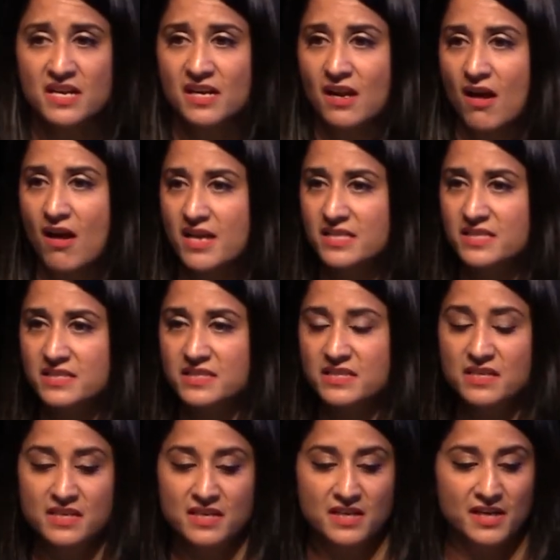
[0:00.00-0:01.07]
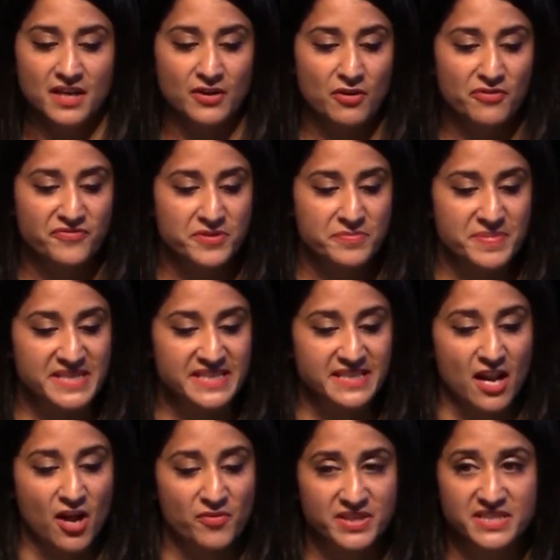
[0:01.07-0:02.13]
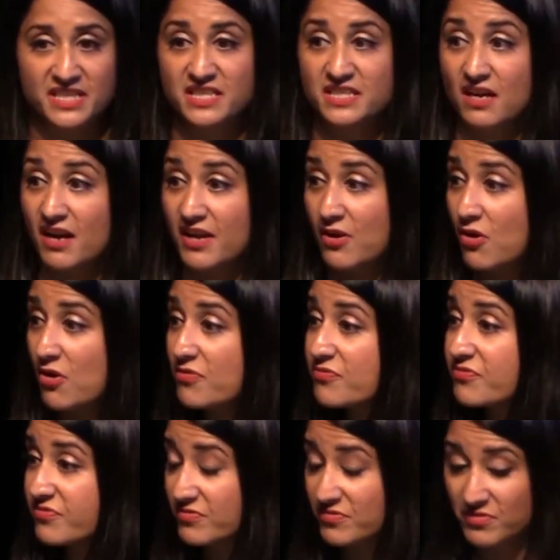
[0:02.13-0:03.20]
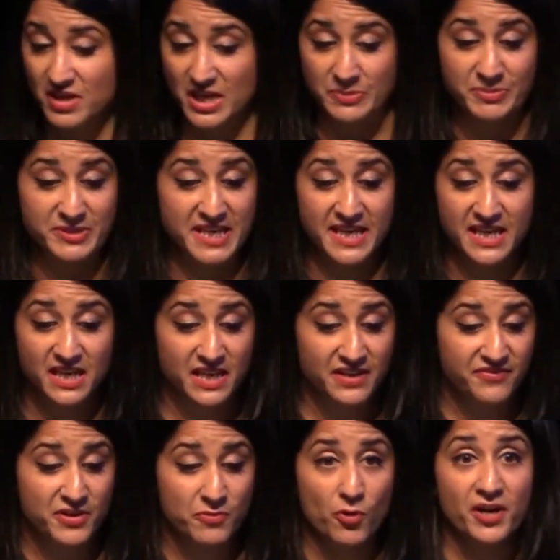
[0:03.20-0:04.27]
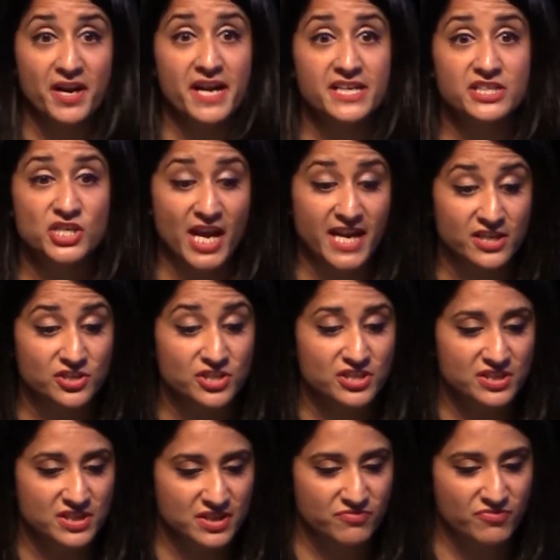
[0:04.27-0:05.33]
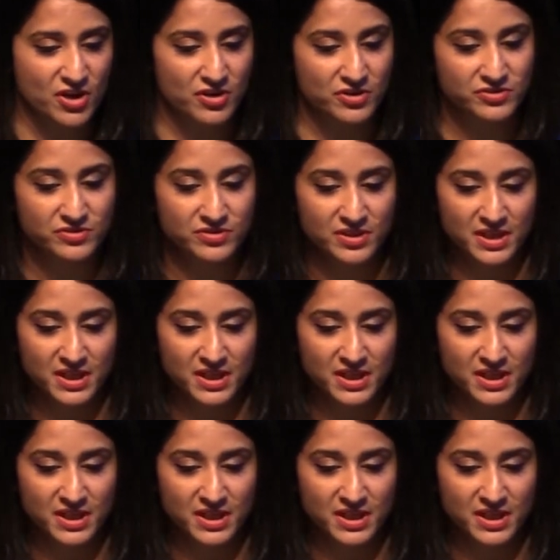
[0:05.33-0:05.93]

Clients can often be slower to sign off, particularly if you want any changes to the role.